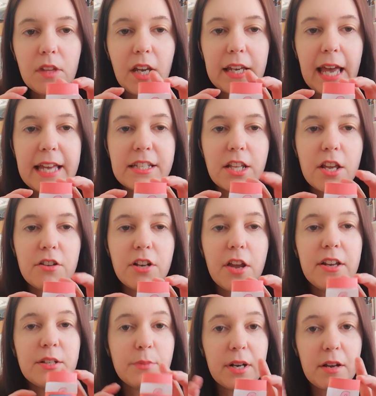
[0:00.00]
Okay, so you'll
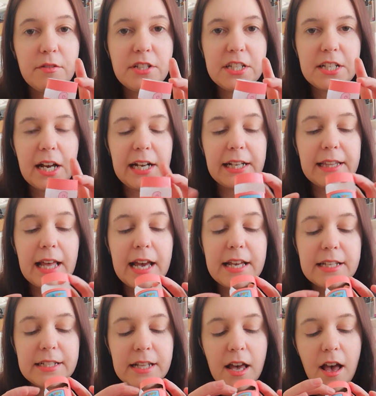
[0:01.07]
notice when I was designing
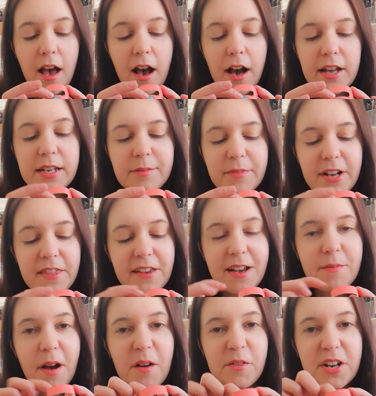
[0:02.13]
this, I didn't really think
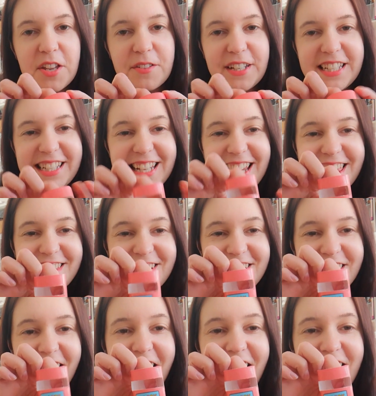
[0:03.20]
about what you would see through
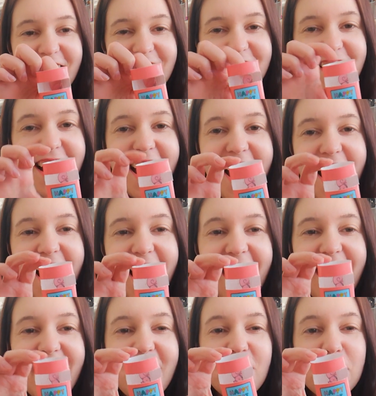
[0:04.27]
the hole,
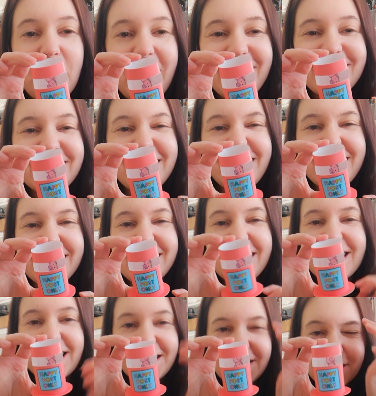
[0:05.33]
um, but actually you can see
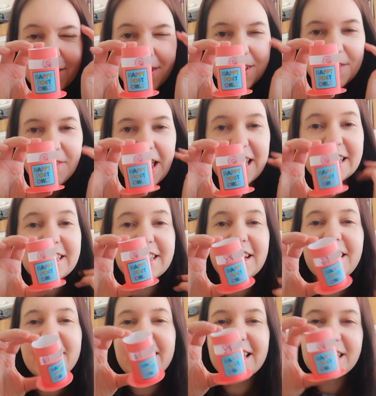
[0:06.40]
the little squirrel's face, so
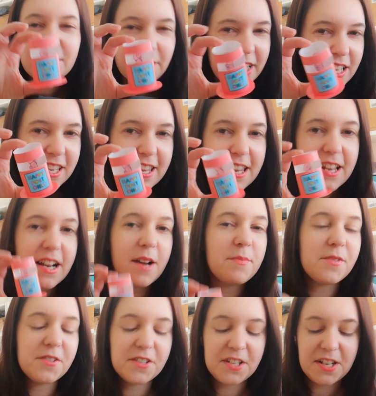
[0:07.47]
I think it's quite cute. I'm
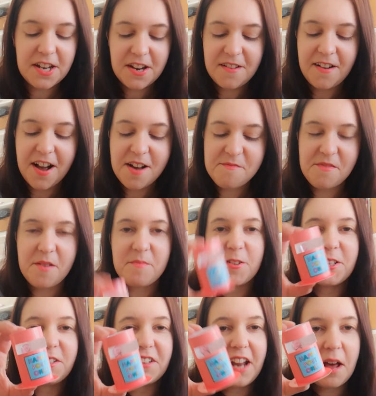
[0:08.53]
not too, um, I'm
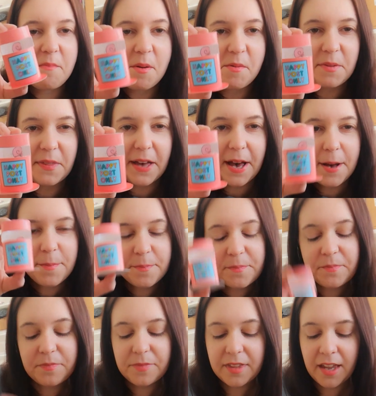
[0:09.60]
not too unhappy with that.
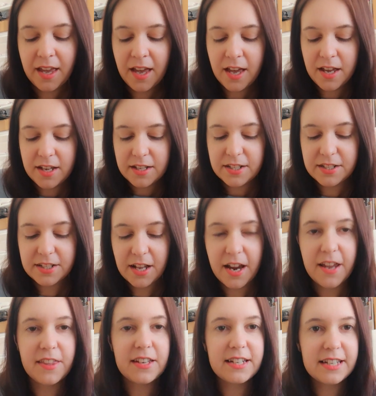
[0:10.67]
So
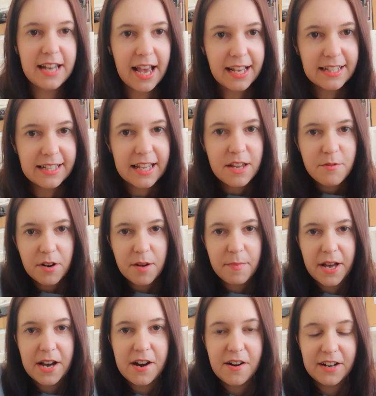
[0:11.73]
the next thing you want
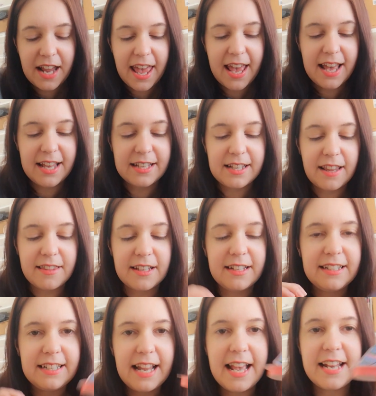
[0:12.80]
to build is the
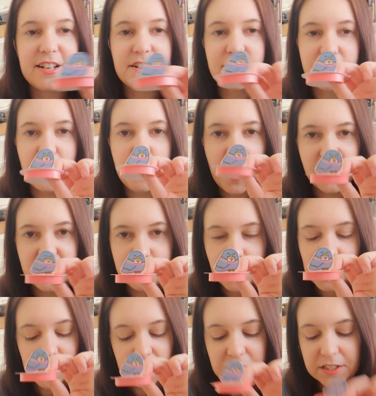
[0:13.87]
lid of your
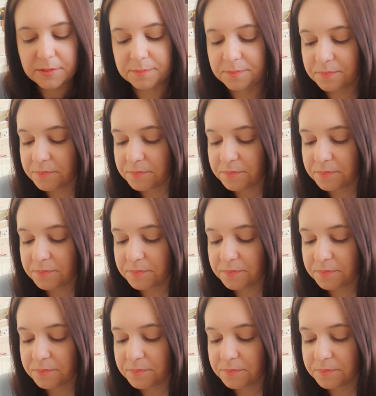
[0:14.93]
postbox.